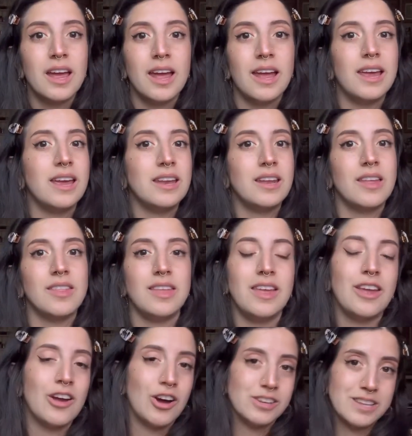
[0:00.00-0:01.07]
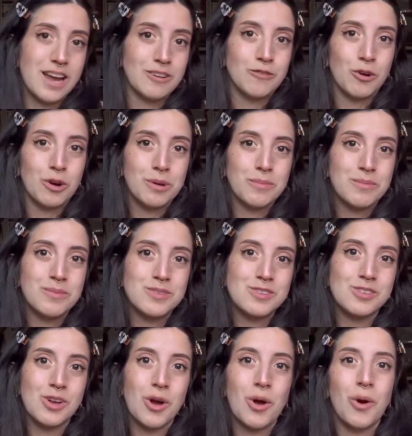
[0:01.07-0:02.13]
in the contact form.
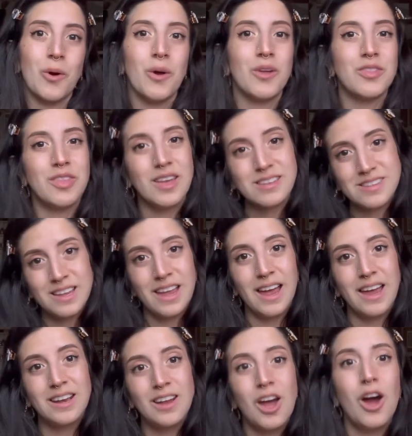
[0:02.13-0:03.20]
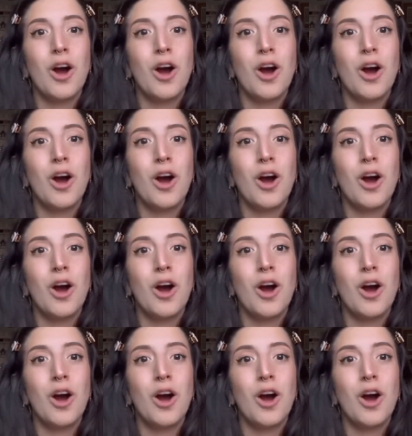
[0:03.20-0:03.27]
So thanks again.